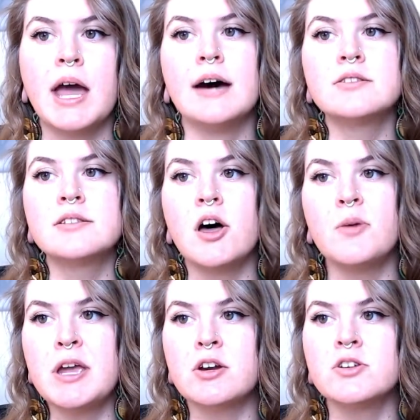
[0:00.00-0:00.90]
House
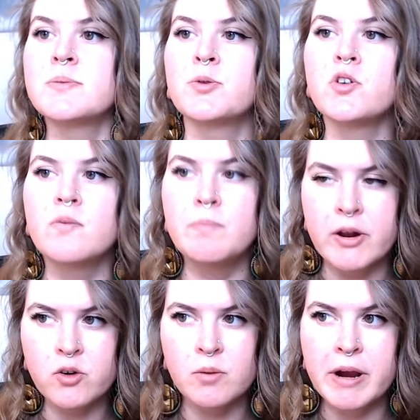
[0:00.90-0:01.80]
lawmakers approved
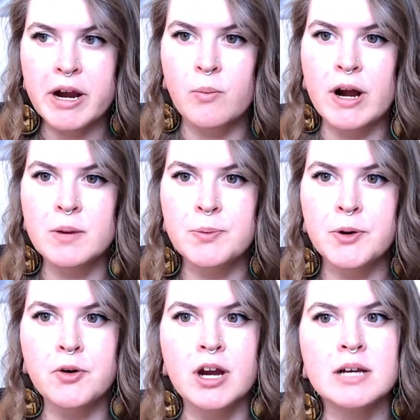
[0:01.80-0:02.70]
medical marijuana
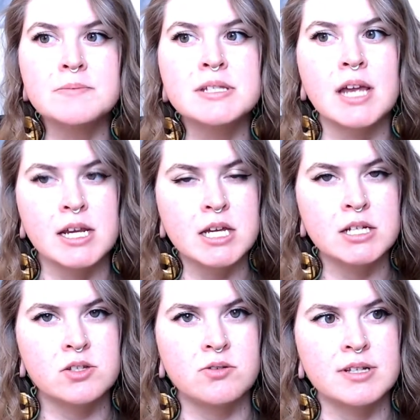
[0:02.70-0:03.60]
programs, sending it
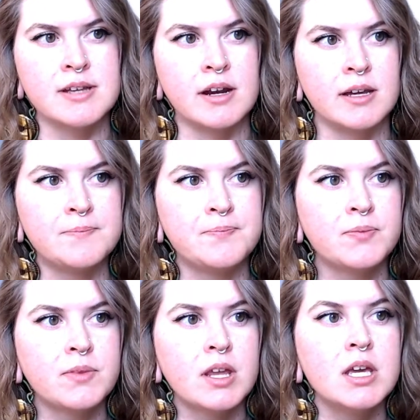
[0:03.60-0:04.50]
to the Senate.
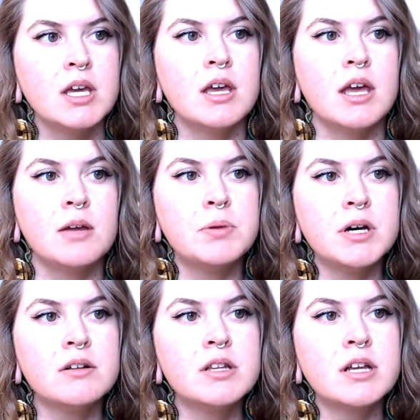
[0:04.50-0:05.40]
A
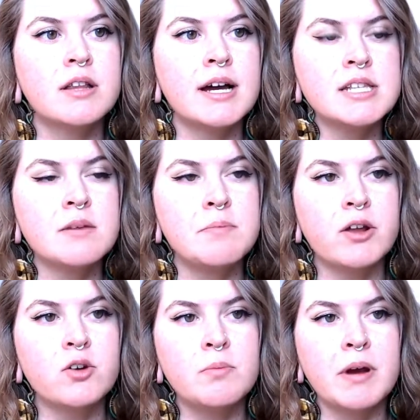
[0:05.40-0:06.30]
bill legalizing
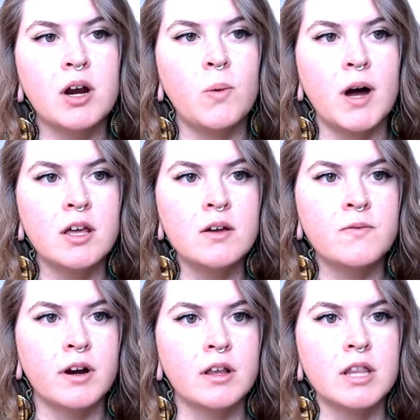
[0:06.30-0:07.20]
medical marijuana
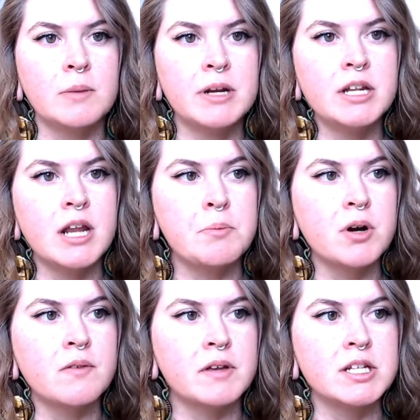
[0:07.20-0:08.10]
for a limited number
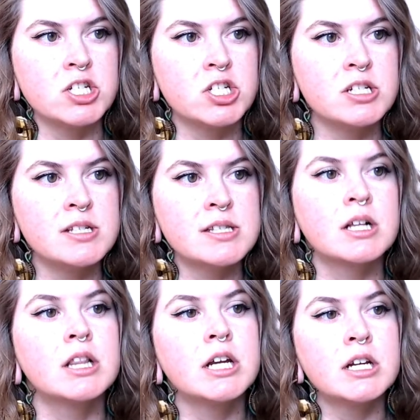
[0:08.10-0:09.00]
of conditions
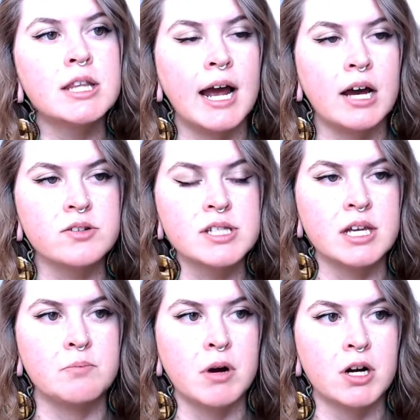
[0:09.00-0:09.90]
cleared the House
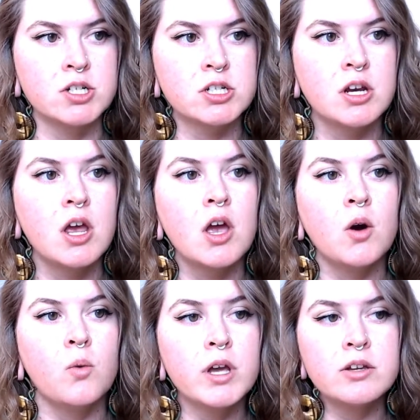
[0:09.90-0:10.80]
in March.
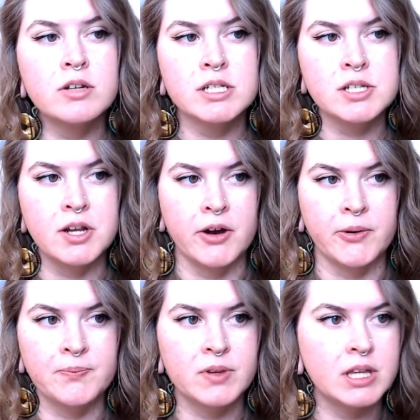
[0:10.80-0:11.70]
What you need to know.
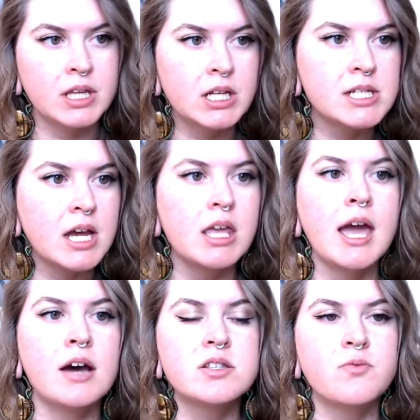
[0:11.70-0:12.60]
The Kentucky
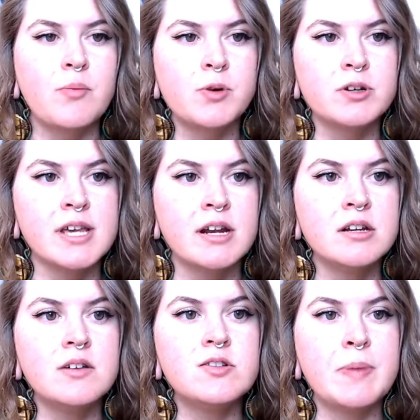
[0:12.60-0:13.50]
House of
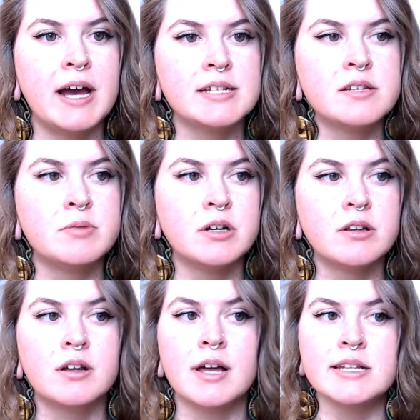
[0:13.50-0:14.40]
Representatives passed a bill
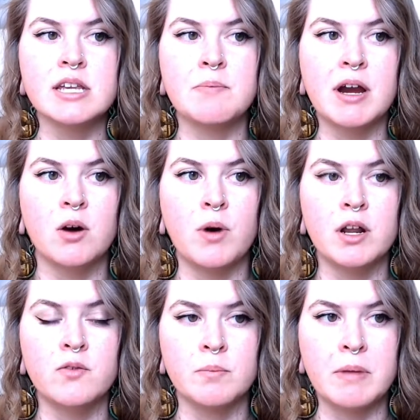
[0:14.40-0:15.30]
legalizing
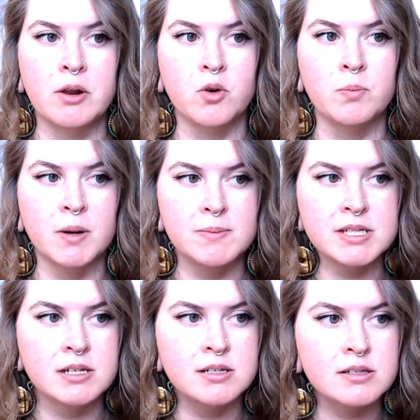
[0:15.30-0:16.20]
marijuana for medical
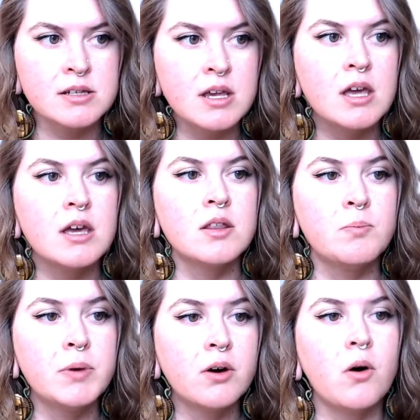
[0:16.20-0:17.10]
purposes. The
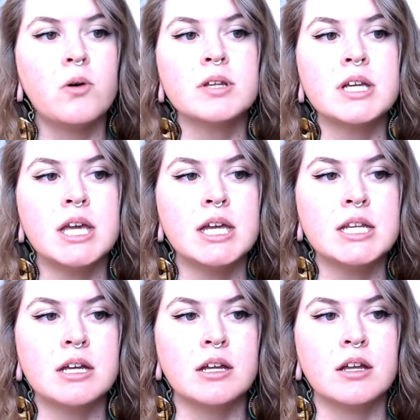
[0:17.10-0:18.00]
bill only
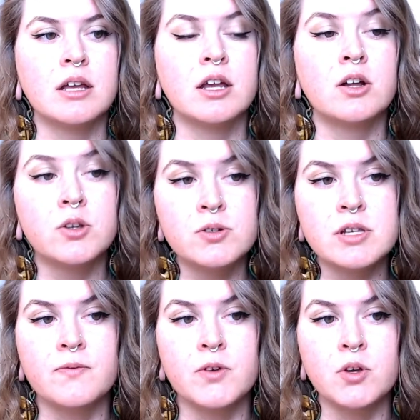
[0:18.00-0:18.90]
includes
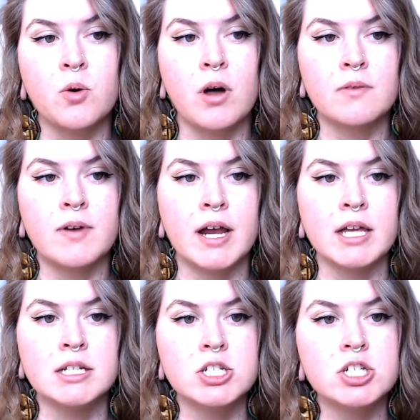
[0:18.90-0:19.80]
a few qualifying
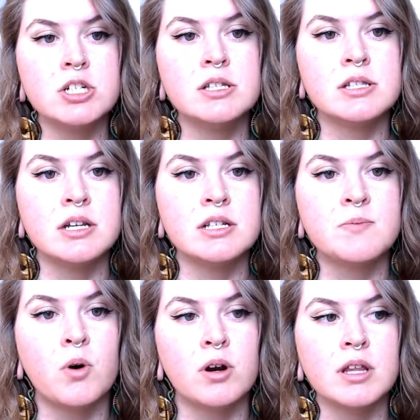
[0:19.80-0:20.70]
conditions and is
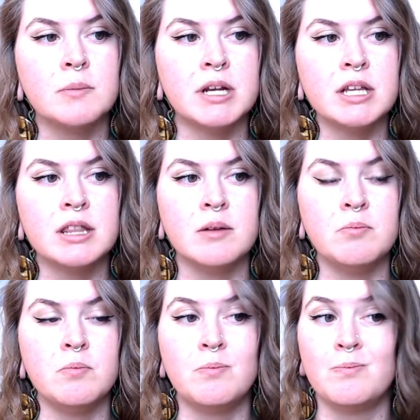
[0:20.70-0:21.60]
more limited
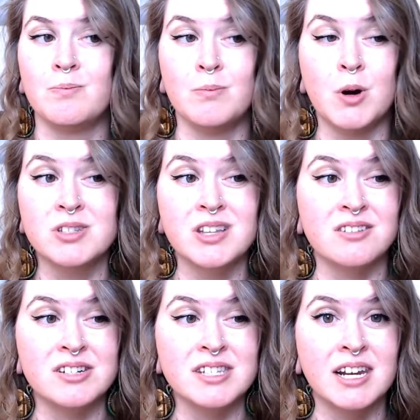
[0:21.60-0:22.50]
than most
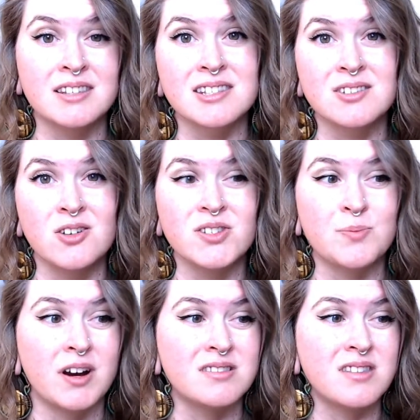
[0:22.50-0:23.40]
other states. No
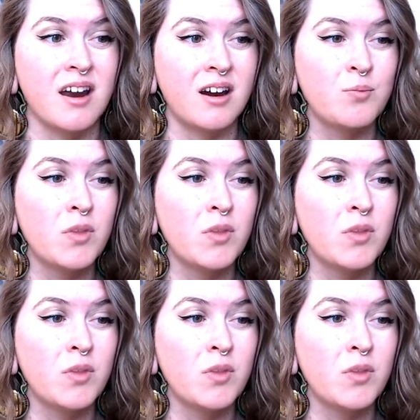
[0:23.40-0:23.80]
surprise there.